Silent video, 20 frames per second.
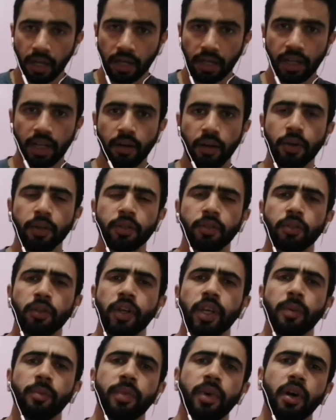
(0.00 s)
Now I want to
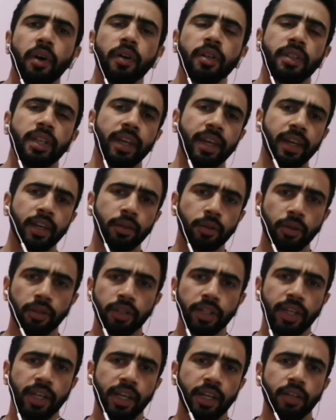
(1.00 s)
talk about Android
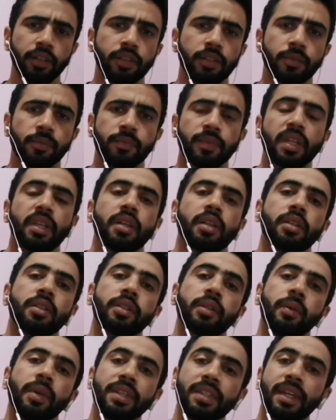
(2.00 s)
layouts.
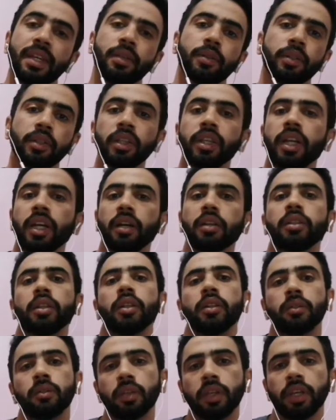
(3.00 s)
So what's Android layout?
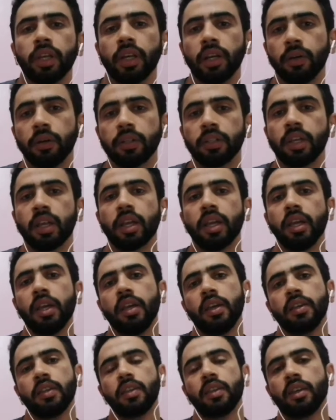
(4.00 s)
Android layout
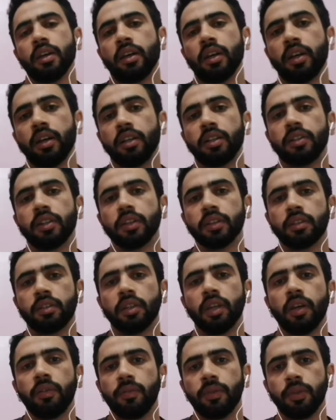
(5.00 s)
is just
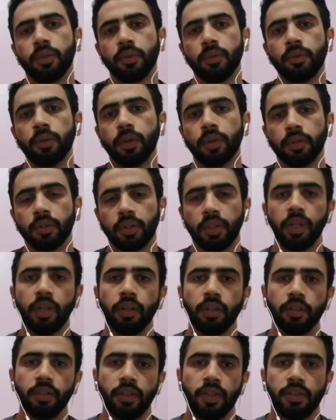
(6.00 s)
a view
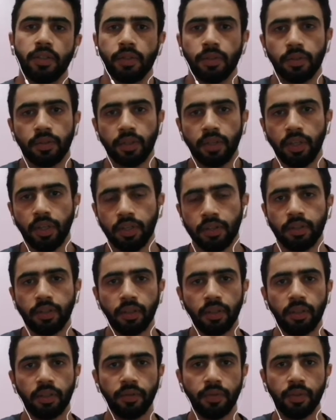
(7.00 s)
container that contains
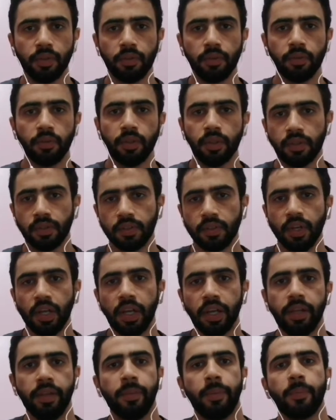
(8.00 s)
all the view
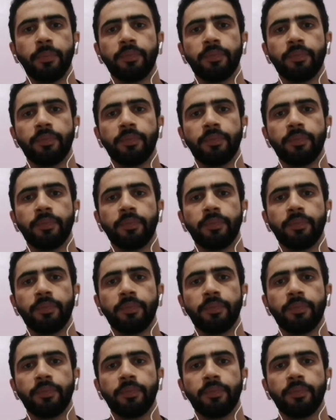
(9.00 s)
inside it.